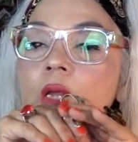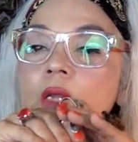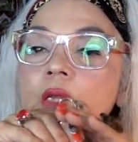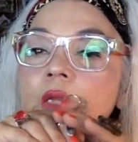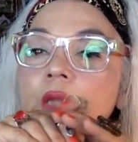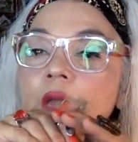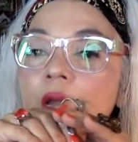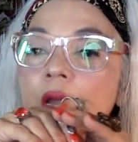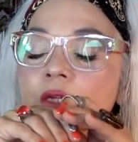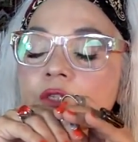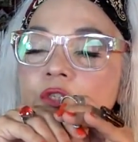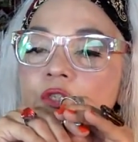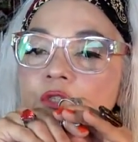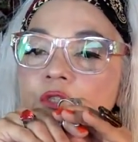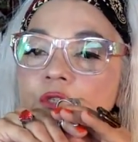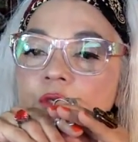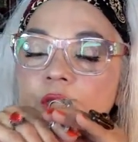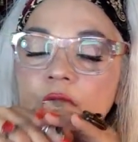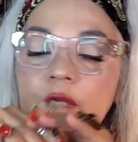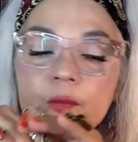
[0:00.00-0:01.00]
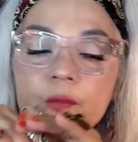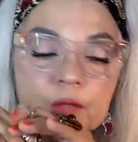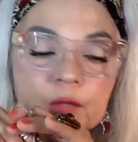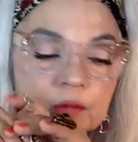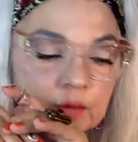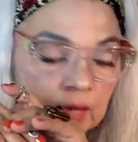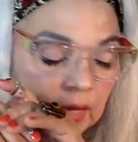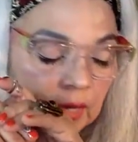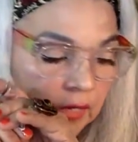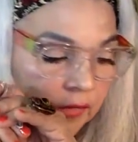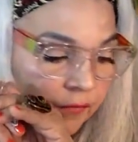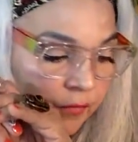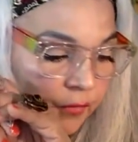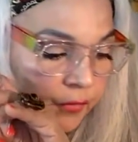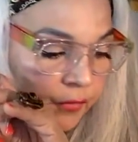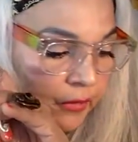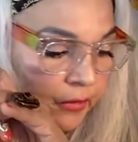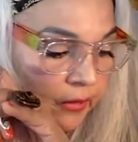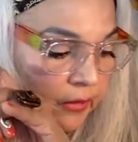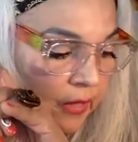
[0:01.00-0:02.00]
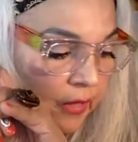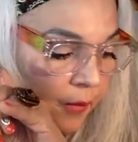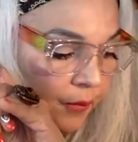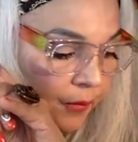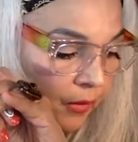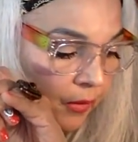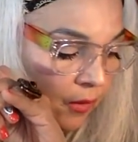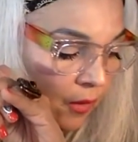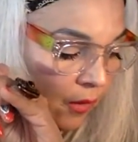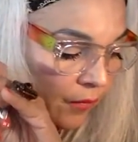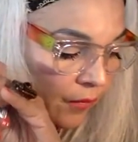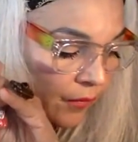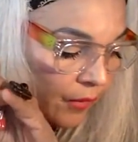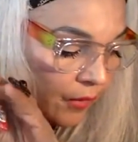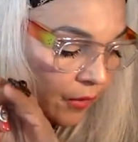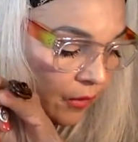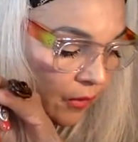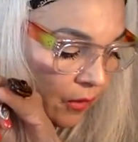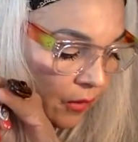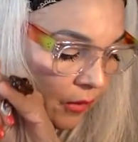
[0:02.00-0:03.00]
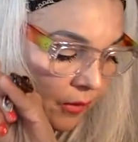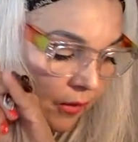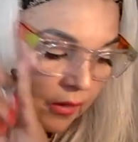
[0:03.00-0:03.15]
Yeah, sure, Kim, you can. If you see something on there, uh,